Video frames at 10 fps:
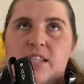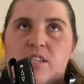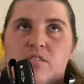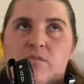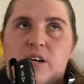the
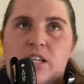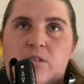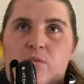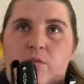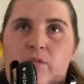device
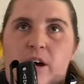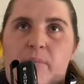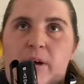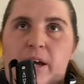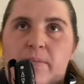will
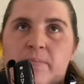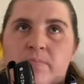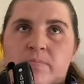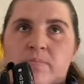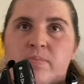vibrate,
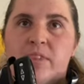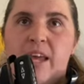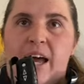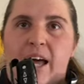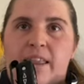
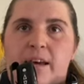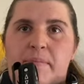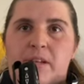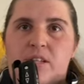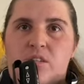and that
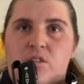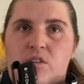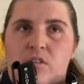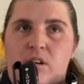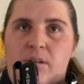means it's
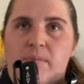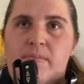turned on.